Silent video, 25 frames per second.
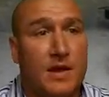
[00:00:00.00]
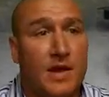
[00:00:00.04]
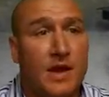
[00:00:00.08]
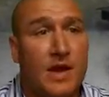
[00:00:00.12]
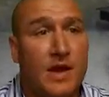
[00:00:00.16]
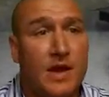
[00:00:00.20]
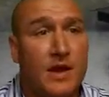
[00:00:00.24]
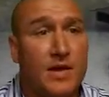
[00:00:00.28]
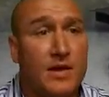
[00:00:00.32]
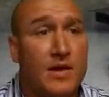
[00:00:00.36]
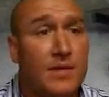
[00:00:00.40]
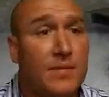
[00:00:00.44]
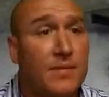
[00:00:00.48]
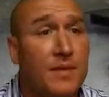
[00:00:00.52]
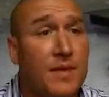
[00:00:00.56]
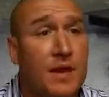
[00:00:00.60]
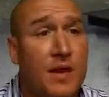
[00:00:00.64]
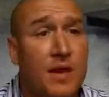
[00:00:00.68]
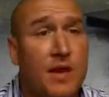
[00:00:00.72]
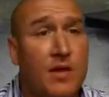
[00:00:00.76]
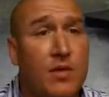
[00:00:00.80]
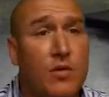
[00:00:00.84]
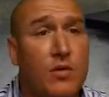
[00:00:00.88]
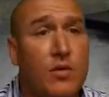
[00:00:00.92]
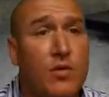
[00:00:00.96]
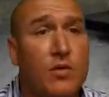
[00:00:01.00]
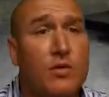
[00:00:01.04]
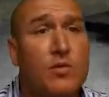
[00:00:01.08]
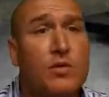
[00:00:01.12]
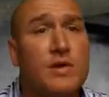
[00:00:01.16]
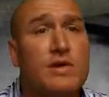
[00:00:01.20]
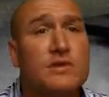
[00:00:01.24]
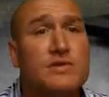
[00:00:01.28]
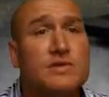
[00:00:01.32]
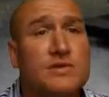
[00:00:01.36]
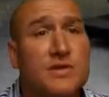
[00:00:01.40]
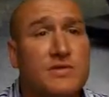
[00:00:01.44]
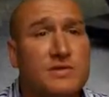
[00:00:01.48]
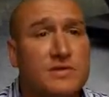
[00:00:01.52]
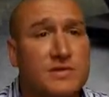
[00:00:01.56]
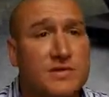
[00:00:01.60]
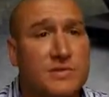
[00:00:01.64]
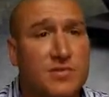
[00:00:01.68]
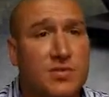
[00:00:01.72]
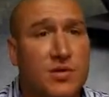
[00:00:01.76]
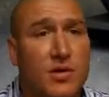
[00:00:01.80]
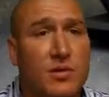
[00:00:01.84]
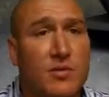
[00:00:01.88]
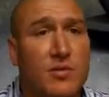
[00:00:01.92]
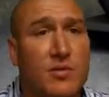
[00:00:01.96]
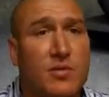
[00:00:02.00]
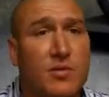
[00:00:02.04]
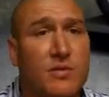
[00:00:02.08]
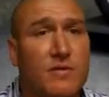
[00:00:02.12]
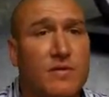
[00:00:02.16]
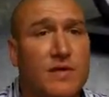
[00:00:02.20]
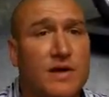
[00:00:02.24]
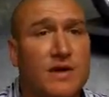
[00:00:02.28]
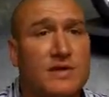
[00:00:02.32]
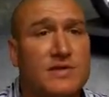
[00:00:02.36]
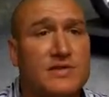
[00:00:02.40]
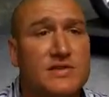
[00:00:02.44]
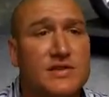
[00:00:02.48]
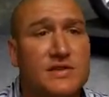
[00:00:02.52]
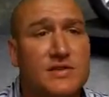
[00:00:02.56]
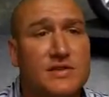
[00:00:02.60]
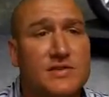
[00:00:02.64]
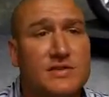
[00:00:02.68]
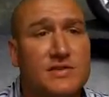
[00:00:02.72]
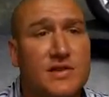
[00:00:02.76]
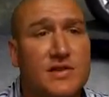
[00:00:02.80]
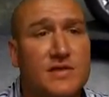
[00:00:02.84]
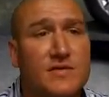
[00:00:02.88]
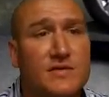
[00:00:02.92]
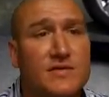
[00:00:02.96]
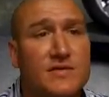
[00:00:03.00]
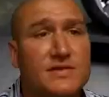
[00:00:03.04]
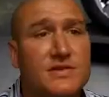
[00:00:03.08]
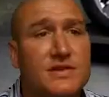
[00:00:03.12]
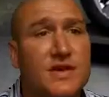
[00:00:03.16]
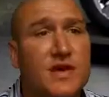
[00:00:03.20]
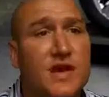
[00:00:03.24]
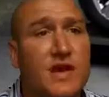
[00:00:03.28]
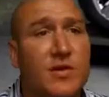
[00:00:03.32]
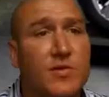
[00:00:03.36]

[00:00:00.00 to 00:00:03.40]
And our award-winning service department provides shuttle service